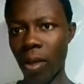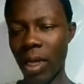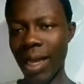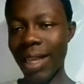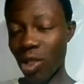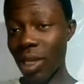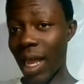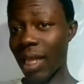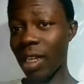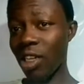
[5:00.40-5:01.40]
That's
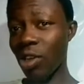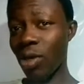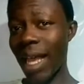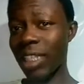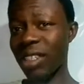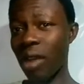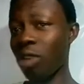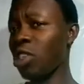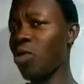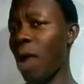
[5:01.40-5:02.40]
the second
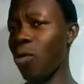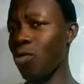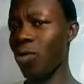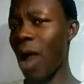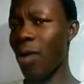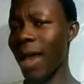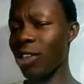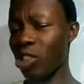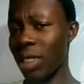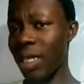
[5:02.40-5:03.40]
reason why we can't
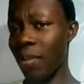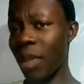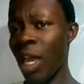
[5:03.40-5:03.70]
trust them.